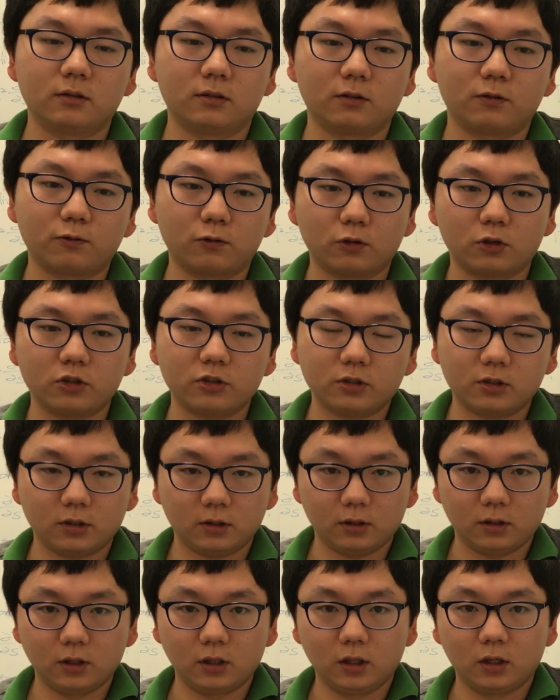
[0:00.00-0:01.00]
The first
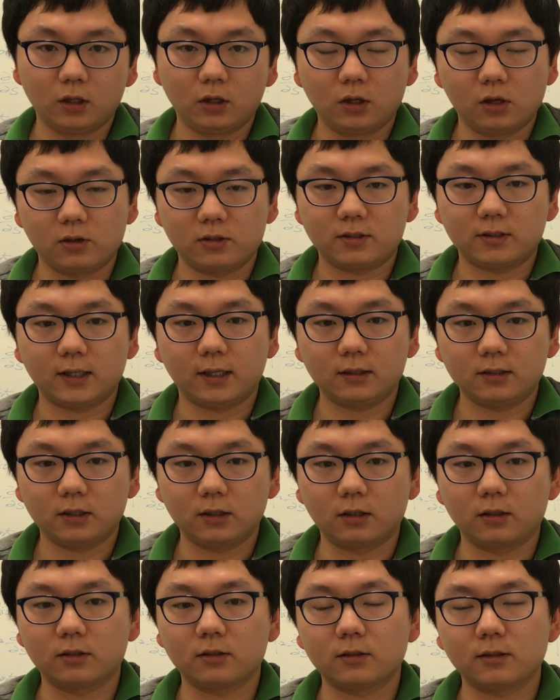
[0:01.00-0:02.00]
set
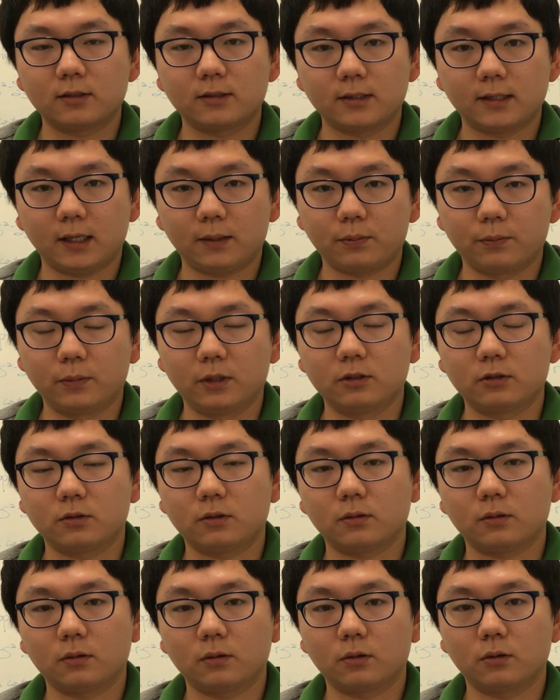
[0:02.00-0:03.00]
a
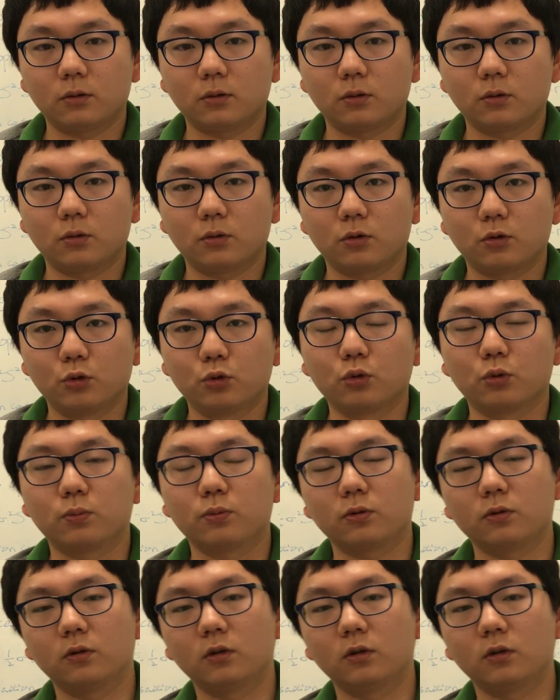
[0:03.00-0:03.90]
segment group.